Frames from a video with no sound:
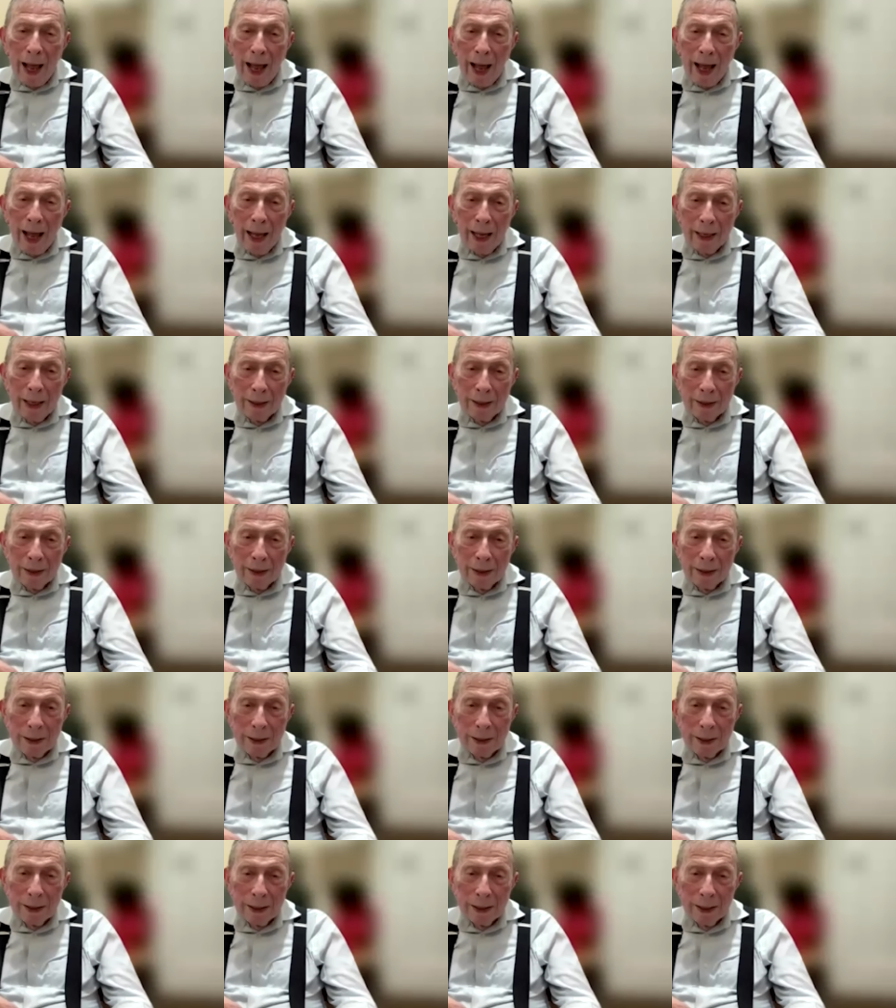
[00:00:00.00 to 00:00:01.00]
and
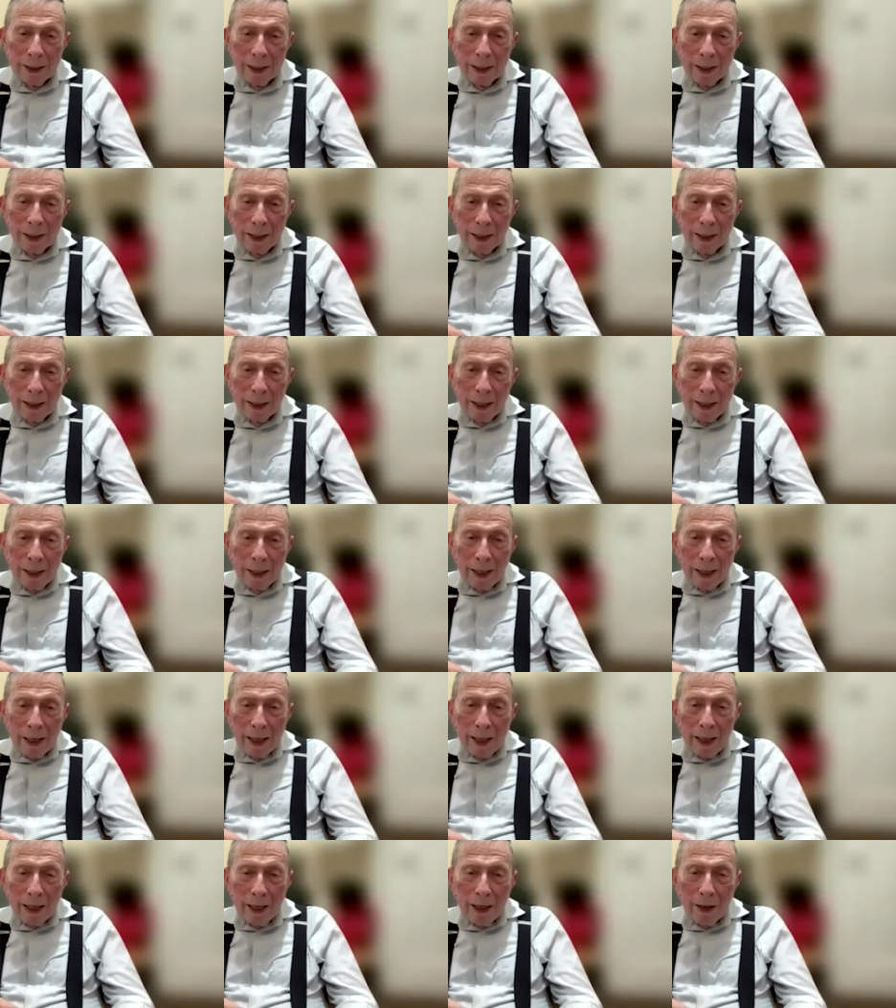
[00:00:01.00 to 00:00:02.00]

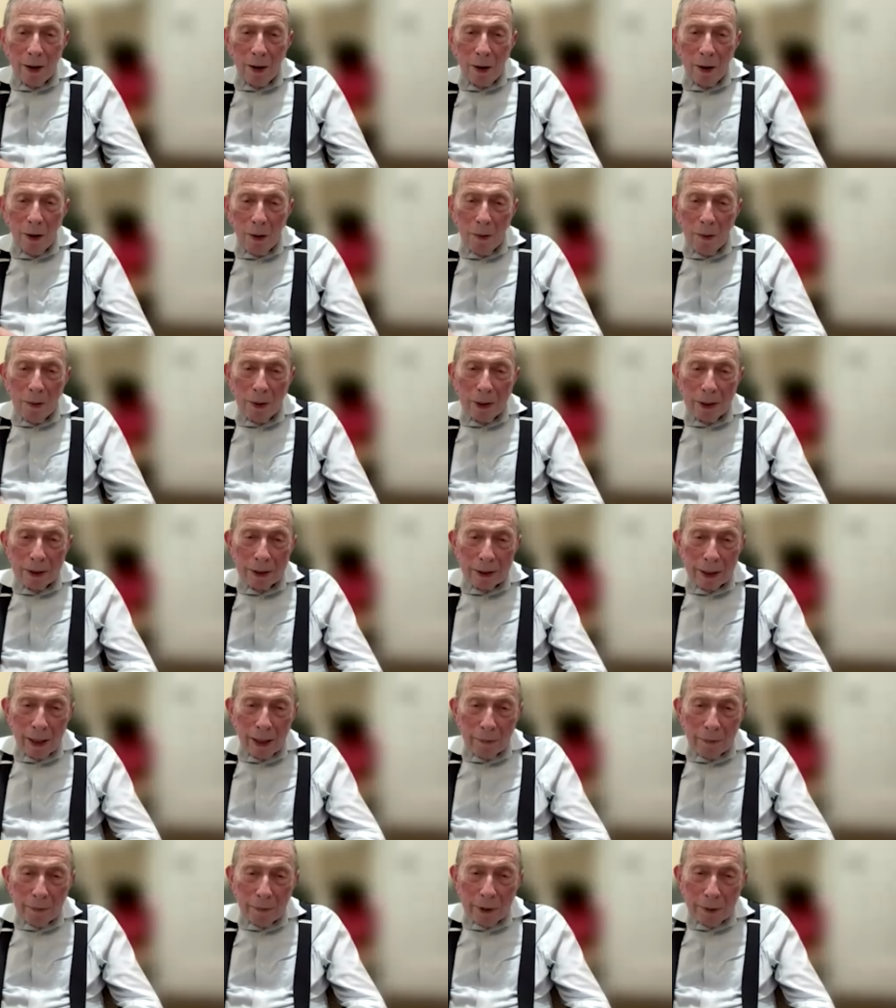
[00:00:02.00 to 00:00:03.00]
he always
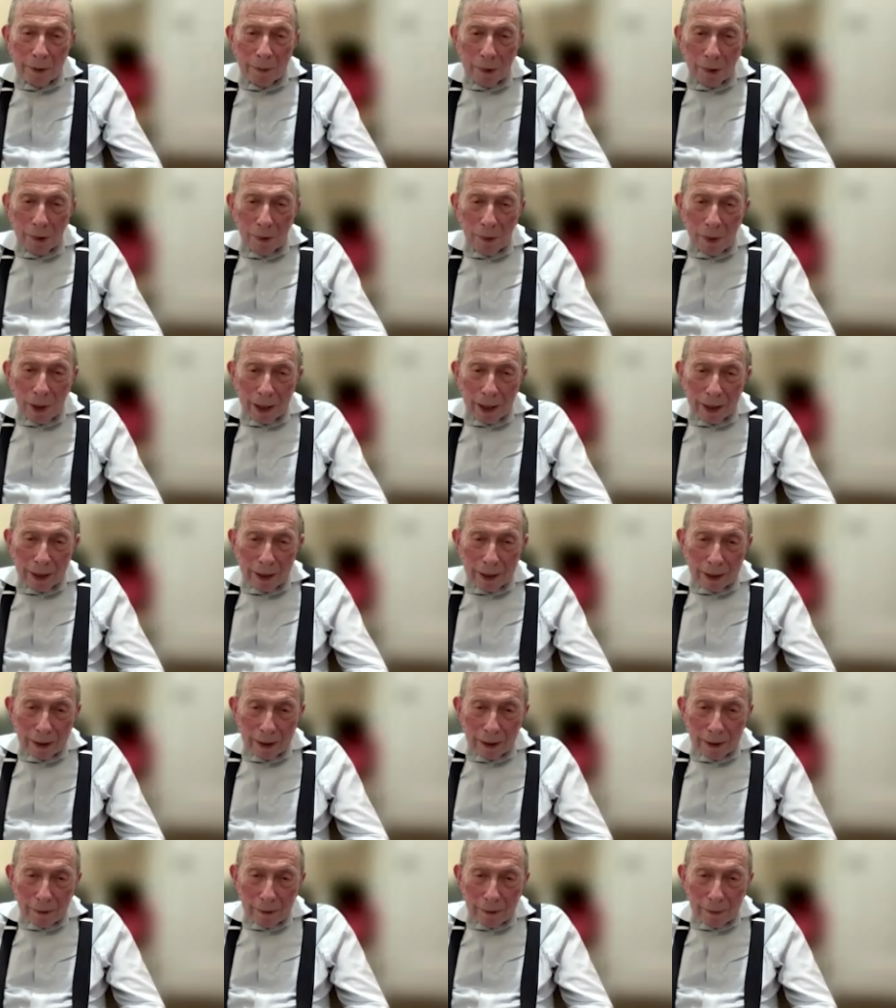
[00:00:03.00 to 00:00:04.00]
kept people
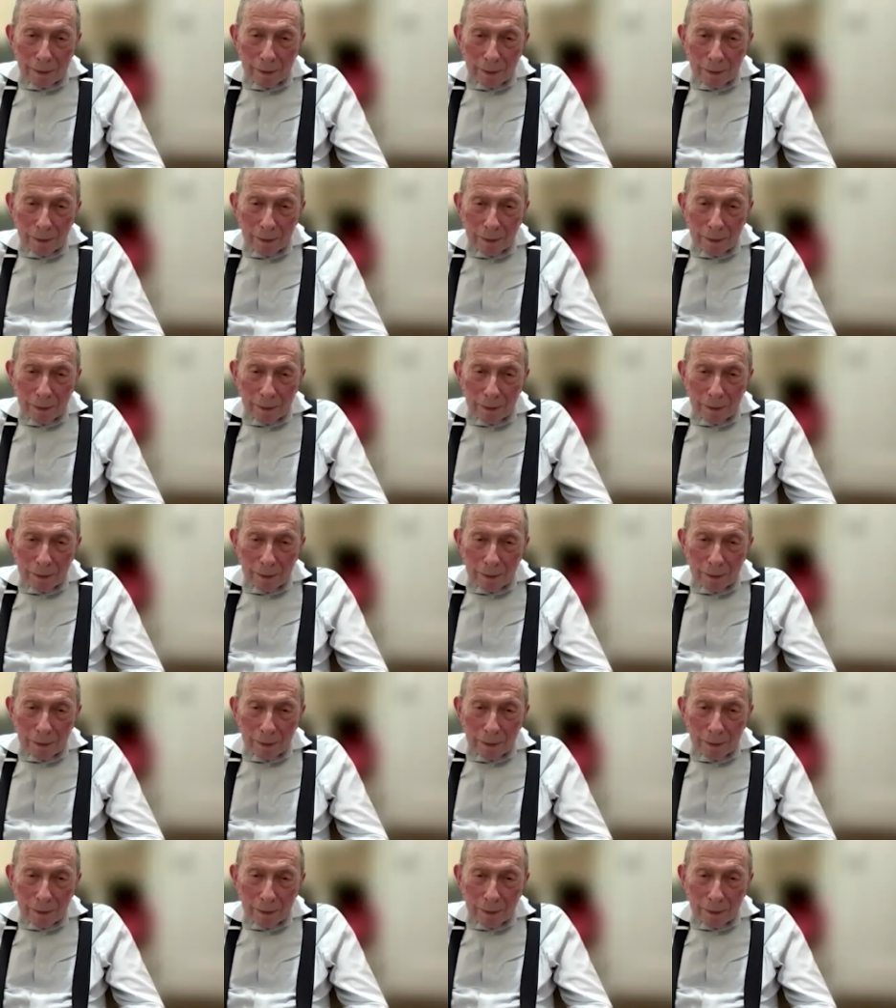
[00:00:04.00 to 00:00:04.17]
waiting.